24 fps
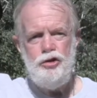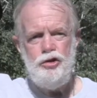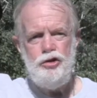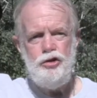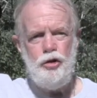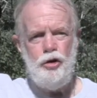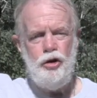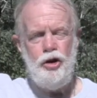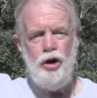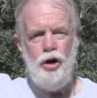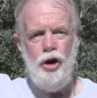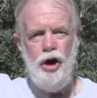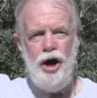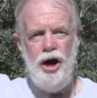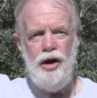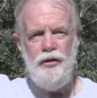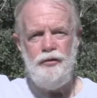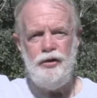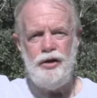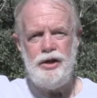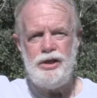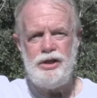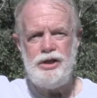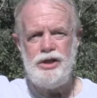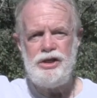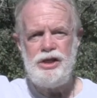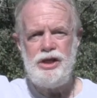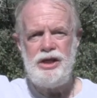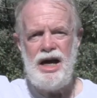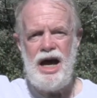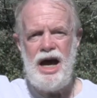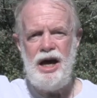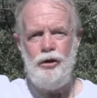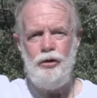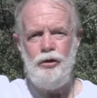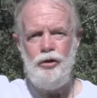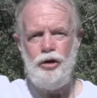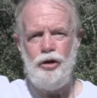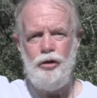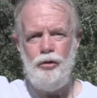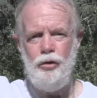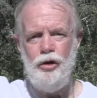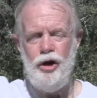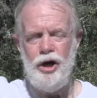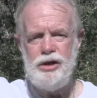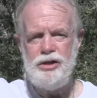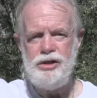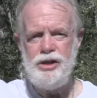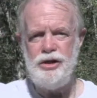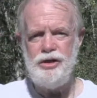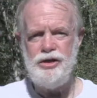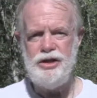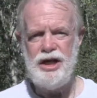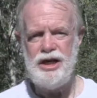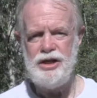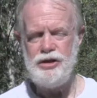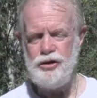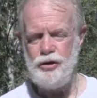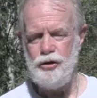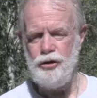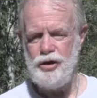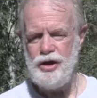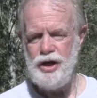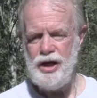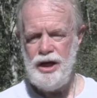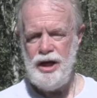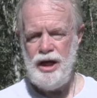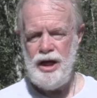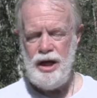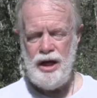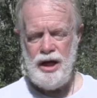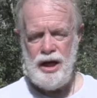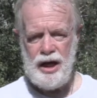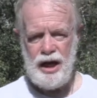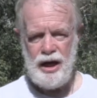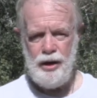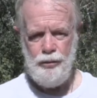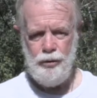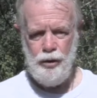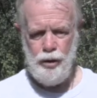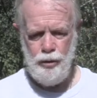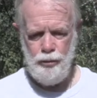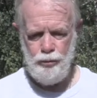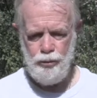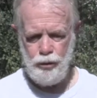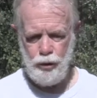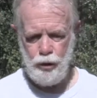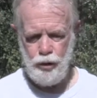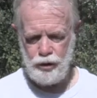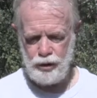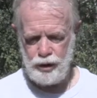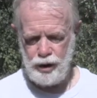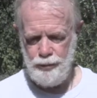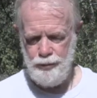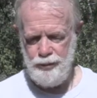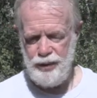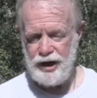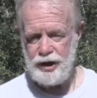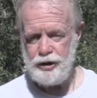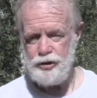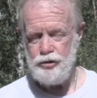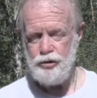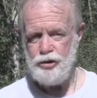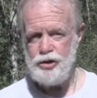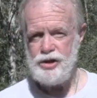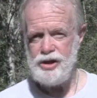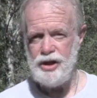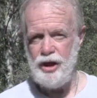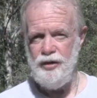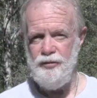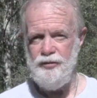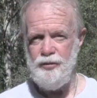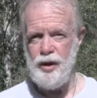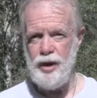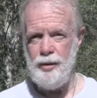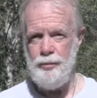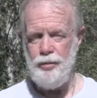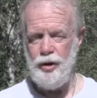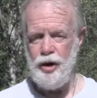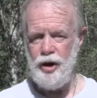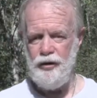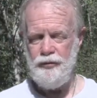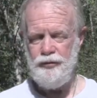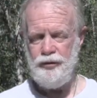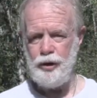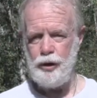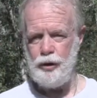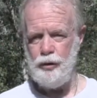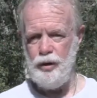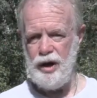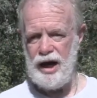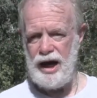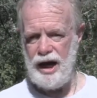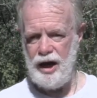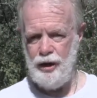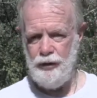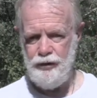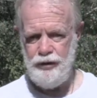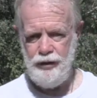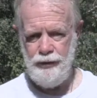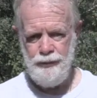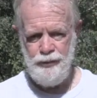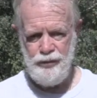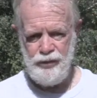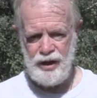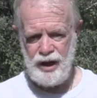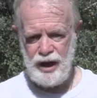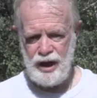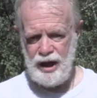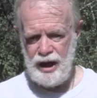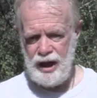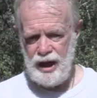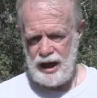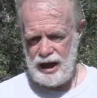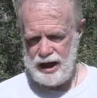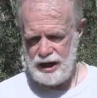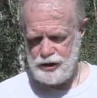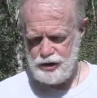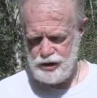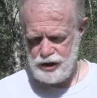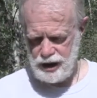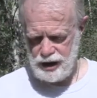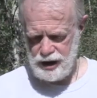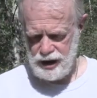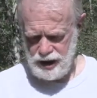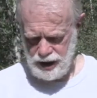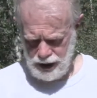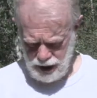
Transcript: took off and scattered across the desert. And Olga picked herself up off the ground, and she